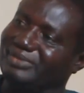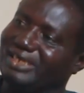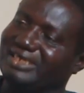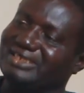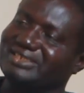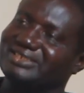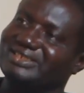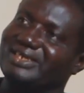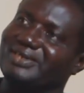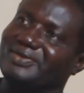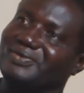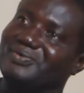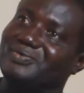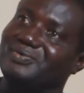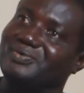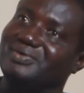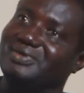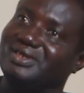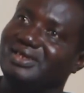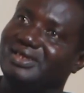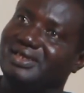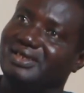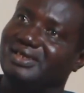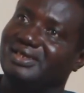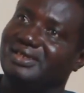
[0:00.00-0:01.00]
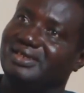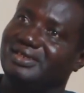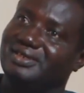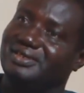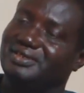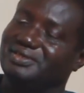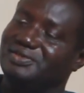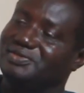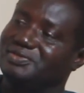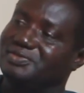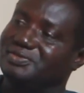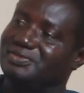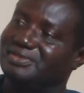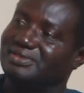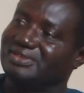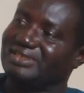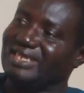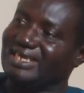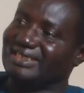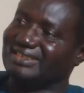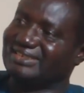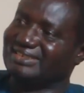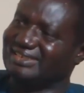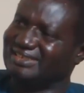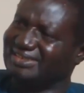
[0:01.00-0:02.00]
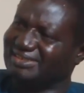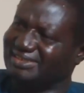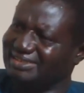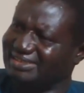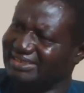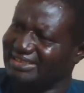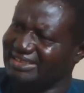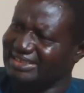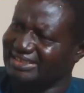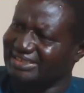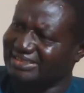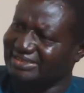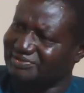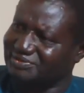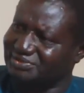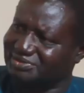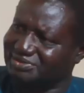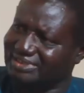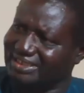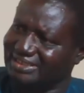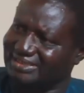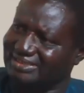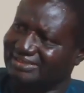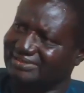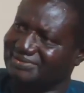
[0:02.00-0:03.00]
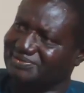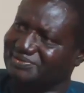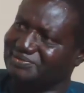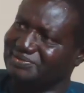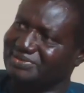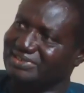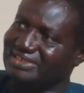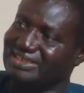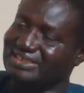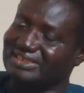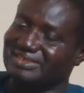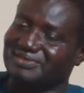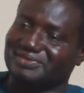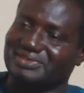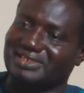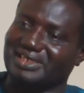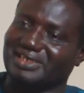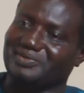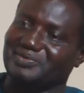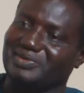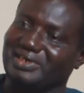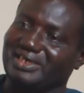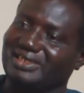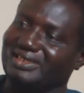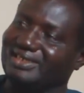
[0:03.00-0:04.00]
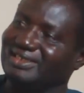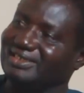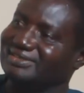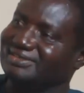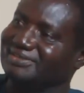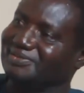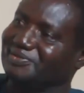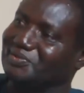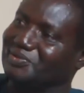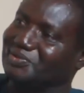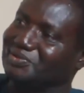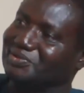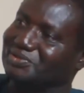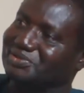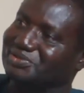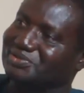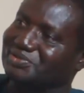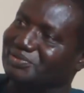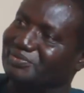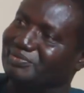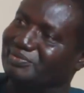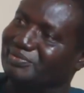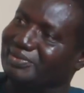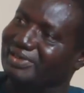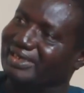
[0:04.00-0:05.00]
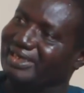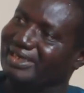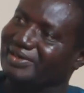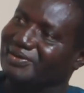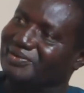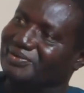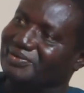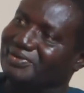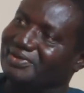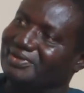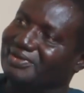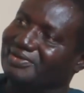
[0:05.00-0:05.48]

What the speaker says: That is a good 30 years or 32 years or 31 years ago or so ago.